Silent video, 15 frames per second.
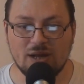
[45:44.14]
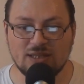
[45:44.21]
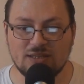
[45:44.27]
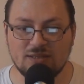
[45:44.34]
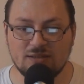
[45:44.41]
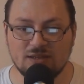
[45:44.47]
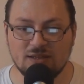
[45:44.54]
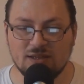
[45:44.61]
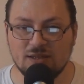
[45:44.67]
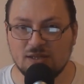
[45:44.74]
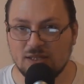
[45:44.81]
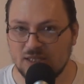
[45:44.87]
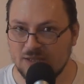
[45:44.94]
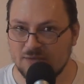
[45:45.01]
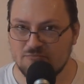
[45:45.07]
what
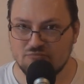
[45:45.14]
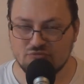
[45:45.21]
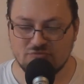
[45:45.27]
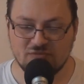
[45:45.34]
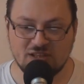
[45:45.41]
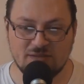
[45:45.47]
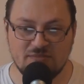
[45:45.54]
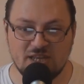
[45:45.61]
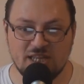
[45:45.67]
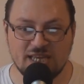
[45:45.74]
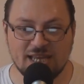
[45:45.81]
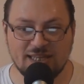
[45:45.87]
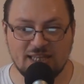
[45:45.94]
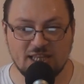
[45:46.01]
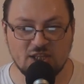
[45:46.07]
the
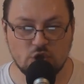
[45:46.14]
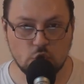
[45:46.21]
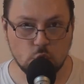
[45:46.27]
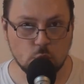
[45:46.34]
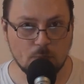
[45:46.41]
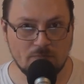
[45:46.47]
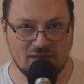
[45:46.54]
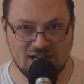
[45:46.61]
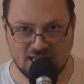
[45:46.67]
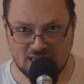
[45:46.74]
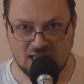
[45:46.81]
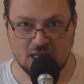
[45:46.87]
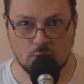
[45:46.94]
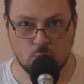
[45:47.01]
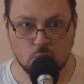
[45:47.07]
media did to
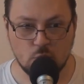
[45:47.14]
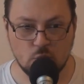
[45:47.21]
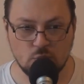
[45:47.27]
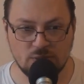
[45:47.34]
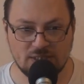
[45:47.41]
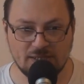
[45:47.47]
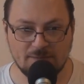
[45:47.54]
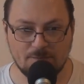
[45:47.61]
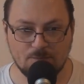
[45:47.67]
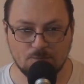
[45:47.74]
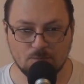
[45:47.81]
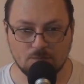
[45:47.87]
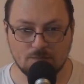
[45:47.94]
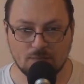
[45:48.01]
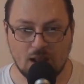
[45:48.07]
millennial woos?
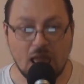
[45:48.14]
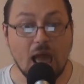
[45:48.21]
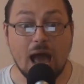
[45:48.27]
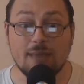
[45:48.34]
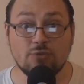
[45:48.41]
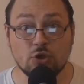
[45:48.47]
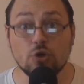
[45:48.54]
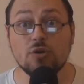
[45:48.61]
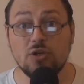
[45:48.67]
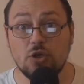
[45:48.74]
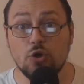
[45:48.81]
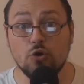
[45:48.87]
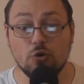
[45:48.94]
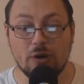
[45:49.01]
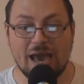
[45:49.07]
I'm sure
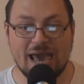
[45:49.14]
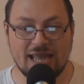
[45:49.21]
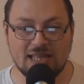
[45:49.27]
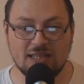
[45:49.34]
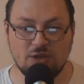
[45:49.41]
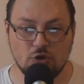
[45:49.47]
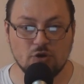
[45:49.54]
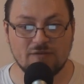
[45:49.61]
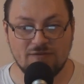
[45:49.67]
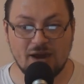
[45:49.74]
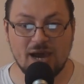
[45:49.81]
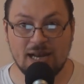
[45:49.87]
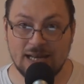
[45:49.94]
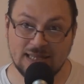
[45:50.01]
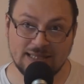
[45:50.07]
you and your
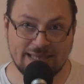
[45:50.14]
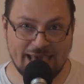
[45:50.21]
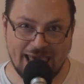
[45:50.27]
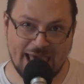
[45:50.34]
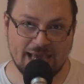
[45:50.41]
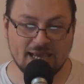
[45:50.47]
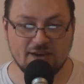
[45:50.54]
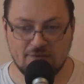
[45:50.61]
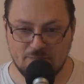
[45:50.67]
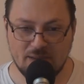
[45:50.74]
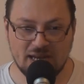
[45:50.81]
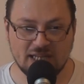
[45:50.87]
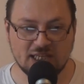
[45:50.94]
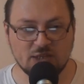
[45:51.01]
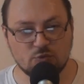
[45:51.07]
violent gang of
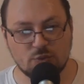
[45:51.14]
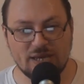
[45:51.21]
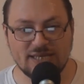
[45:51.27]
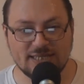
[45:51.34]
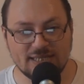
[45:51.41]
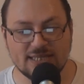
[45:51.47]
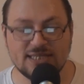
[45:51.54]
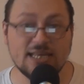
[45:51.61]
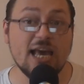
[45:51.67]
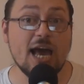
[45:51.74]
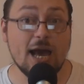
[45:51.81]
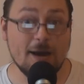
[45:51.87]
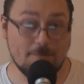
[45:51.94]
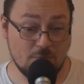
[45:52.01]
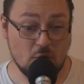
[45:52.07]
militant racists
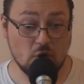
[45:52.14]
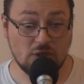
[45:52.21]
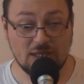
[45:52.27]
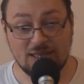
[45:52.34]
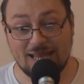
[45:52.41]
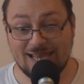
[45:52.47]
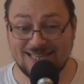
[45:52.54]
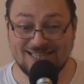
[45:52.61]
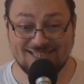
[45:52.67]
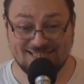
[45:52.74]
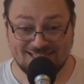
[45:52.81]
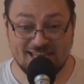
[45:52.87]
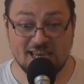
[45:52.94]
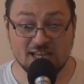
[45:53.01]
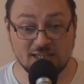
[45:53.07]
applauded like the
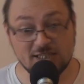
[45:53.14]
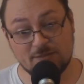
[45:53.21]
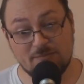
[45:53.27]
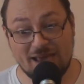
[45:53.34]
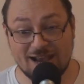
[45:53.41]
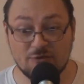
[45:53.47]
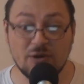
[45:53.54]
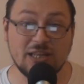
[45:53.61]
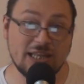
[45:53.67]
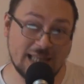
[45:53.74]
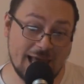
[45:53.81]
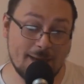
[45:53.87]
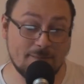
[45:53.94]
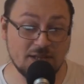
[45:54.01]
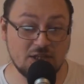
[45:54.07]
seals back when it
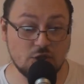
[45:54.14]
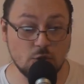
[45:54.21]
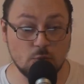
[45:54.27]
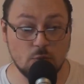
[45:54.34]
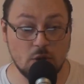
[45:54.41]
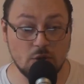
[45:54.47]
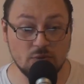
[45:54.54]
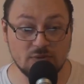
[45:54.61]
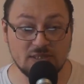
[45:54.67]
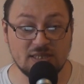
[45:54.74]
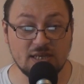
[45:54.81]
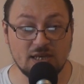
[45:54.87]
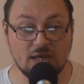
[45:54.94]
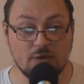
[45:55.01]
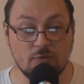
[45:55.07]
happened to
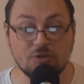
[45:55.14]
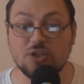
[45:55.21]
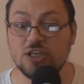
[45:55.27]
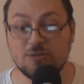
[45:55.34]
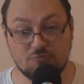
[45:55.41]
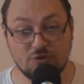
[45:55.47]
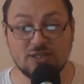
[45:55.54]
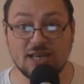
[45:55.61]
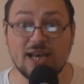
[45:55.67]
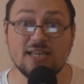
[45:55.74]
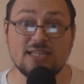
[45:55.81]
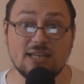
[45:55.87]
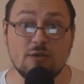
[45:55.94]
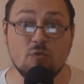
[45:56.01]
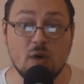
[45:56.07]
woos, which is
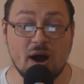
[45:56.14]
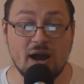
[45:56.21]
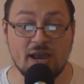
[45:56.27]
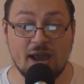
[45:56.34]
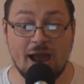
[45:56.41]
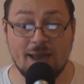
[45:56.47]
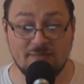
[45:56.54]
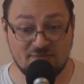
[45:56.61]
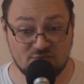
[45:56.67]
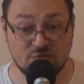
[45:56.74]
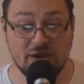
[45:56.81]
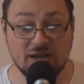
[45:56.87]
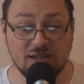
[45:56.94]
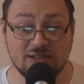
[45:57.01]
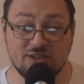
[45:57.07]
precisely why I'm
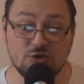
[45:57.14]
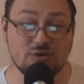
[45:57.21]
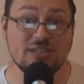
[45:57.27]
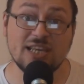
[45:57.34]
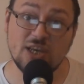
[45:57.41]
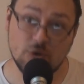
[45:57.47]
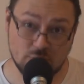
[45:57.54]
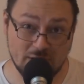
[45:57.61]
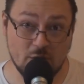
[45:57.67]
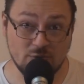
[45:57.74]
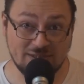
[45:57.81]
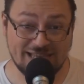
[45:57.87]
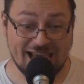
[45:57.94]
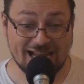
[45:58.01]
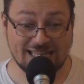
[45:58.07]
thrilled to see your
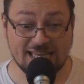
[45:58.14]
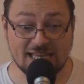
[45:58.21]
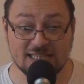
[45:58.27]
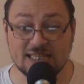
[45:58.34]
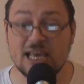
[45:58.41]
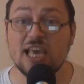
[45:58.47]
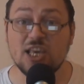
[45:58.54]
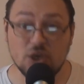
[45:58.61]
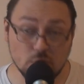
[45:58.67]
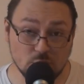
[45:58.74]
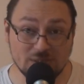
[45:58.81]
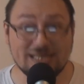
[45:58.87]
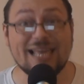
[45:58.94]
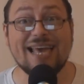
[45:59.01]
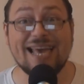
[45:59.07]
own tactics
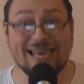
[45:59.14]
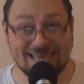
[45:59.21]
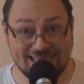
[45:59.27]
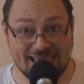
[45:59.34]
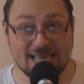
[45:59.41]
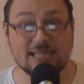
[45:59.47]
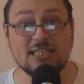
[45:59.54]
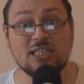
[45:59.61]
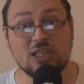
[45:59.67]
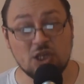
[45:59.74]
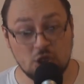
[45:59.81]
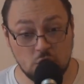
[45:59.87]
used against